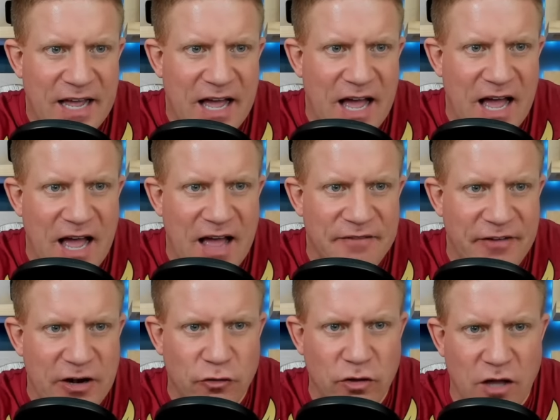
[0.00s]
uh,
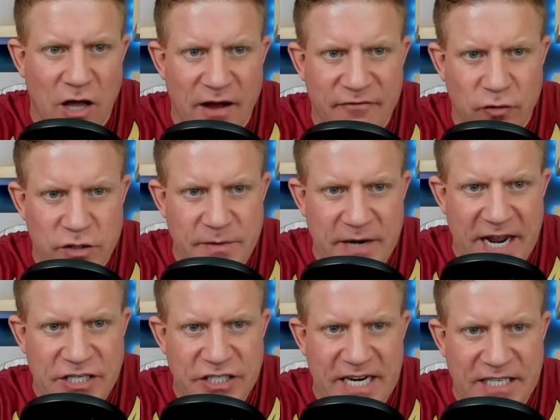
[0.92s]
federal law enforcement
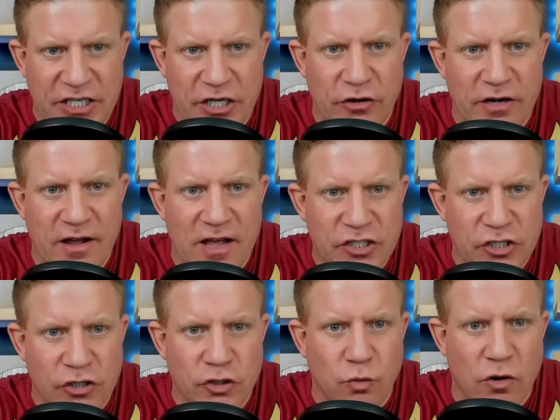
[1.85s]
agents executed a
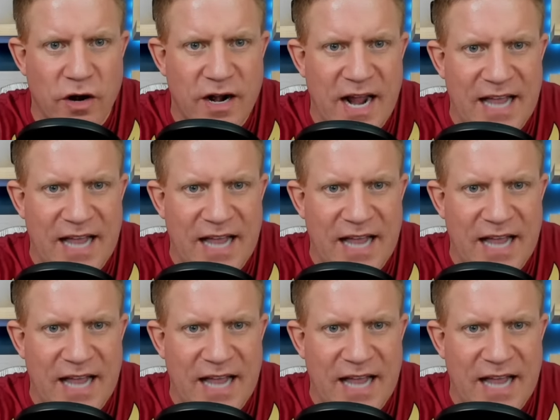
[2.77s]
search warrant